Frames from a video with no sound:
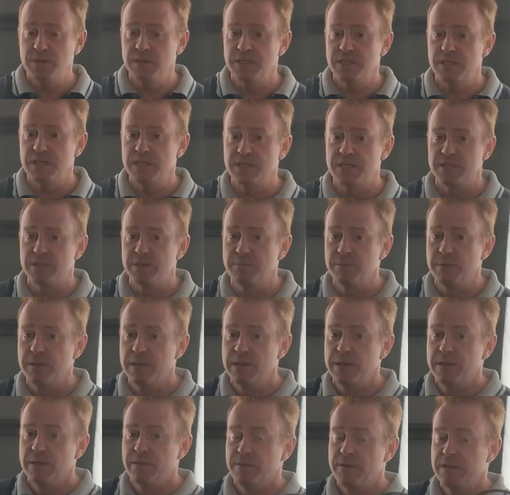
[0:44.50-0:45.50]
the system,
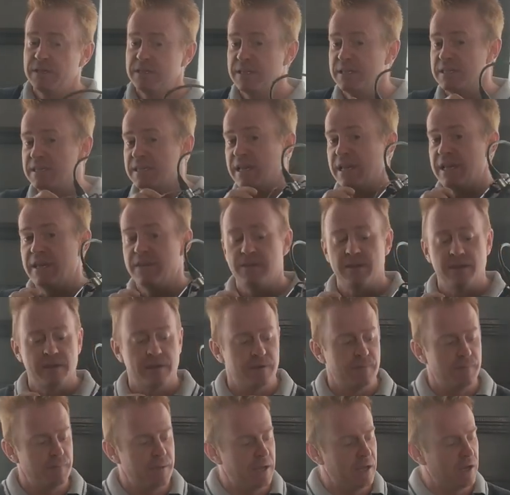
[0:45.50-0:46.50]
this is
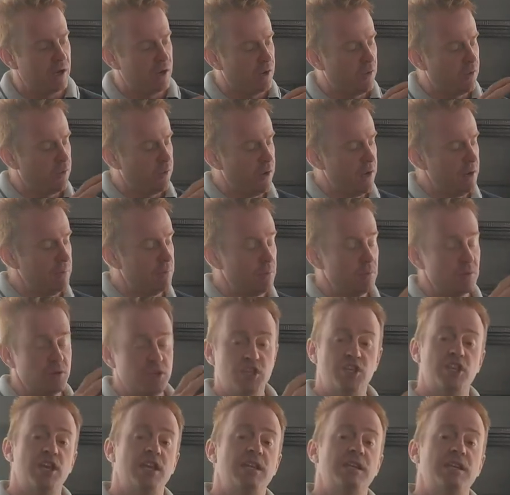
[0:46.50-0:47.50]
either incredible
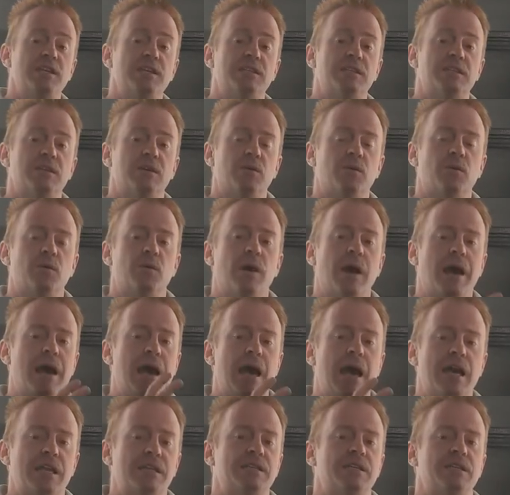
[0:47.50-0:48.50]
genius or
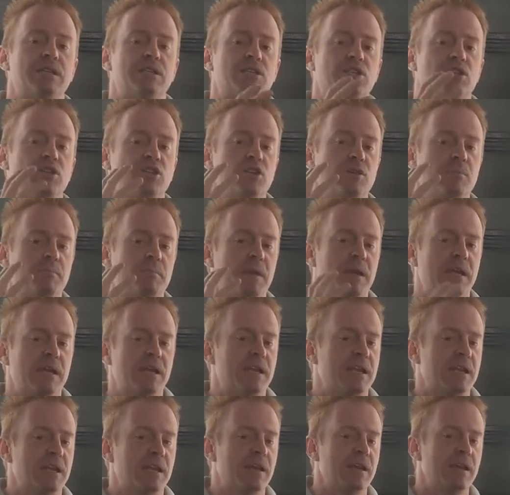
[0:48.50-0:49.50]
utter
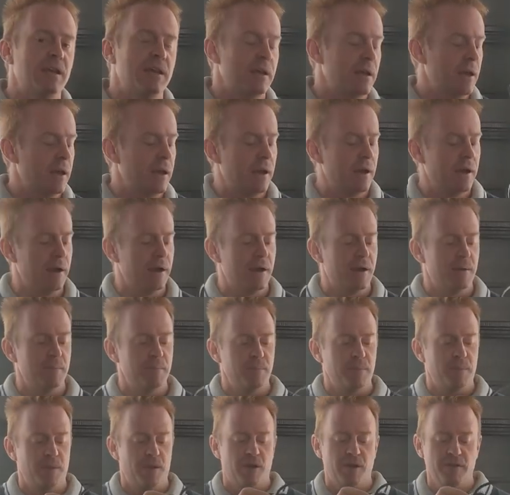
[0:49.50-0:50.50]
stupidity.
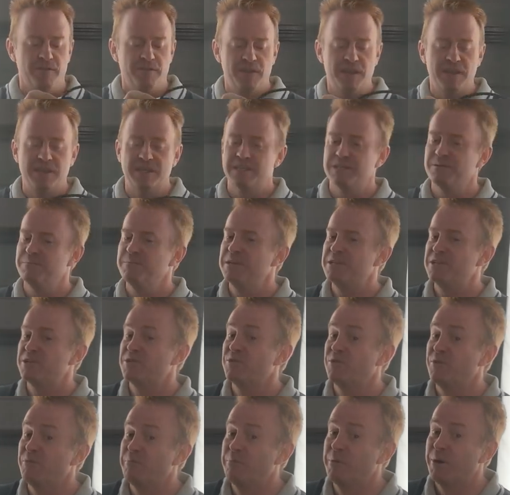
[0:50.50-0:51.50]
I think it's a
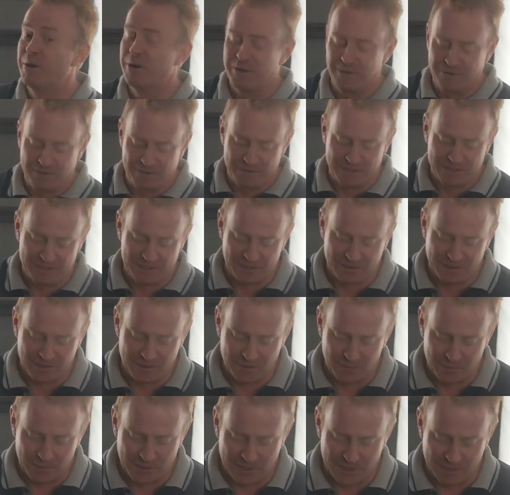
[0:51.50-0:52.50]
mixture of both.
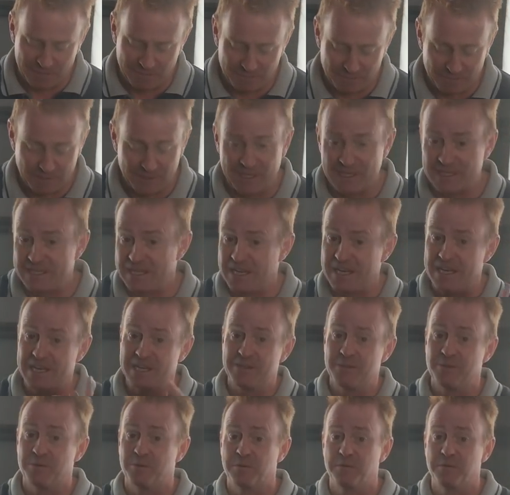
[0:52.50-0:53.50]
So let's get into the